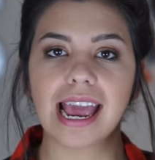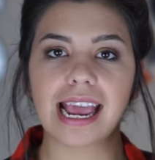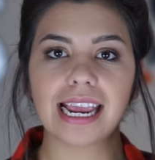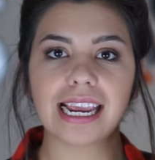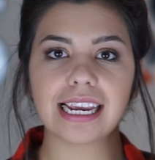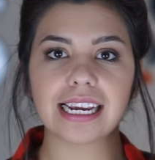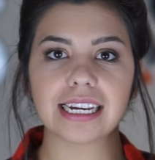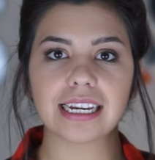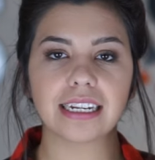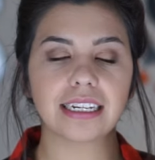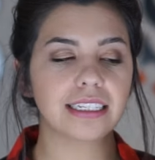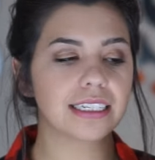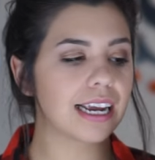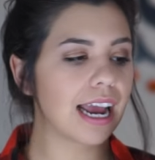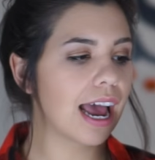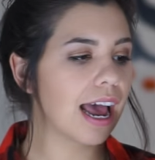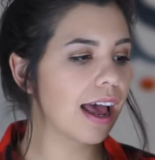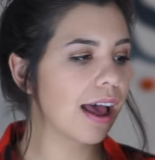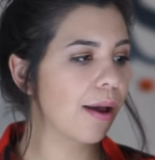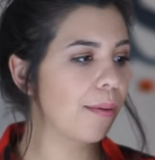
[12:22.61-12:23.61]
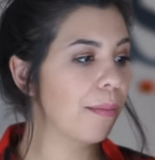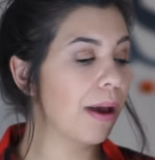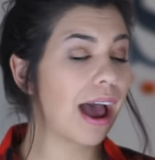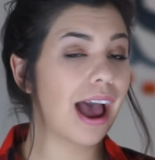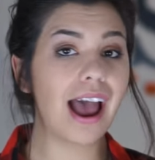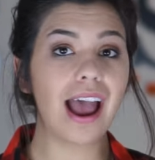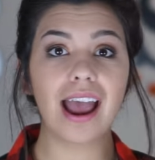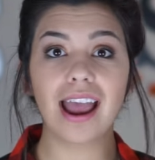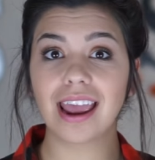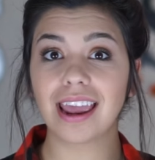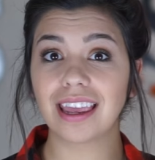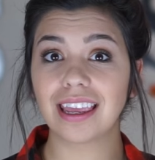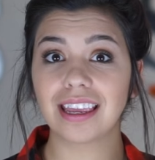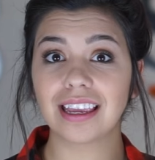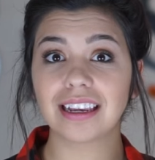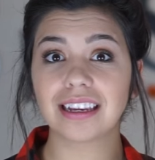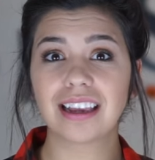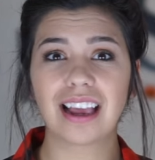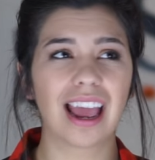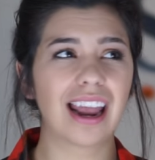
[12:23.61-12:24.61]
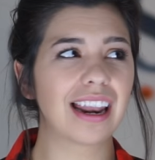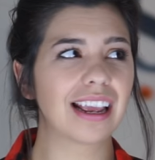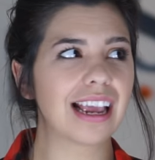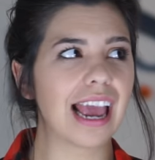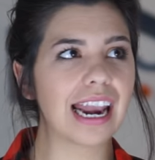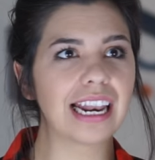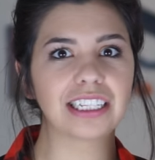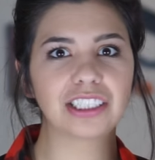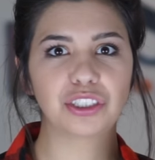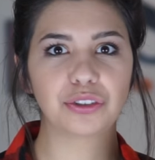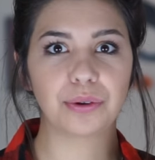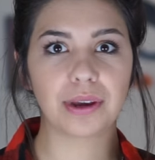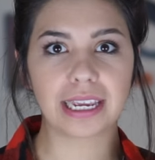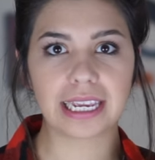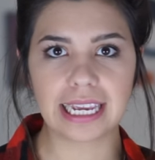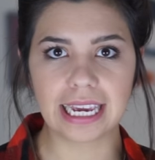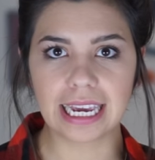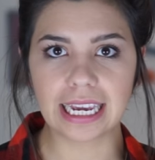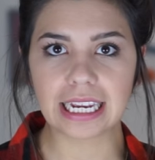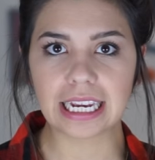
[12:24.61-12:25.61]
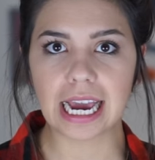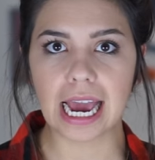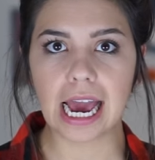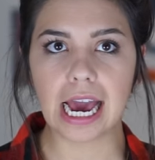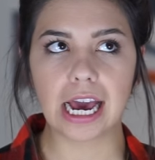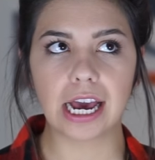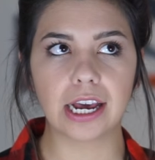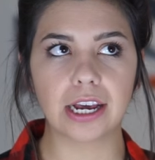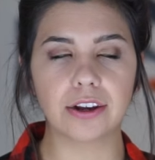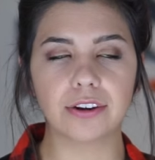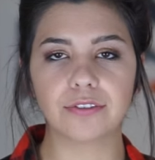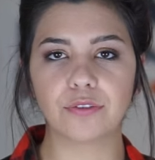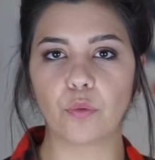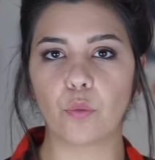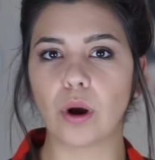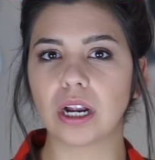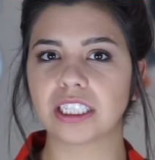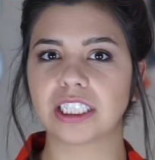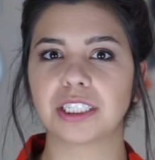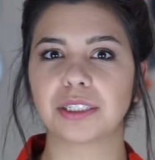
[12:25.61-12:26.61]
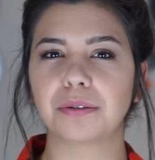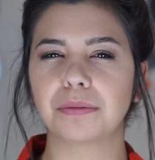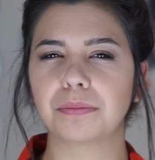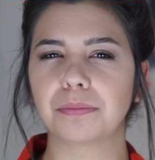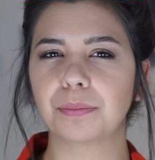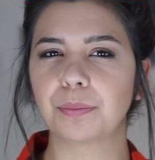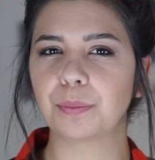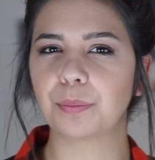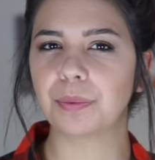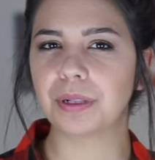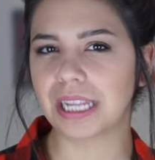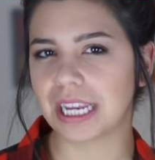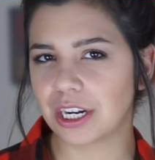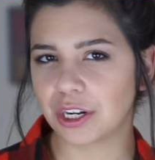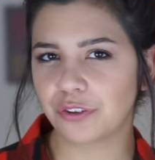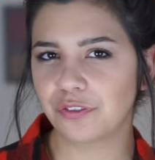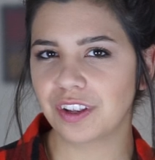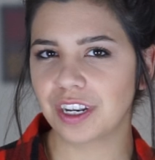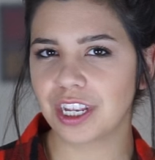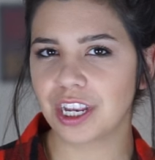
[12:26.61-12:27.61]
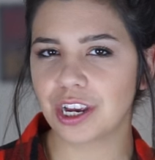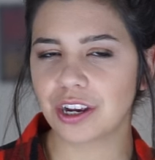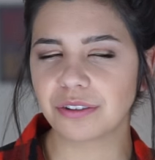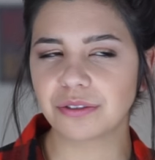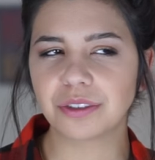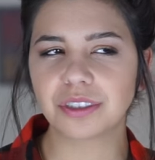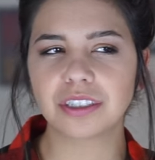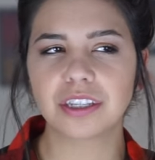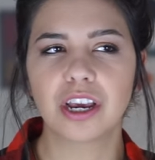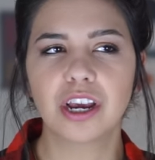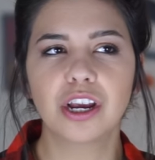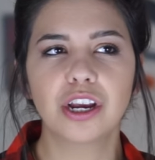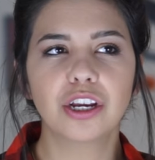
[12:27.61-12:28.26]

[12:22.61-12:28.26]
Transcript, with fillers: And um, I kind of got into a kick of watching planner videos.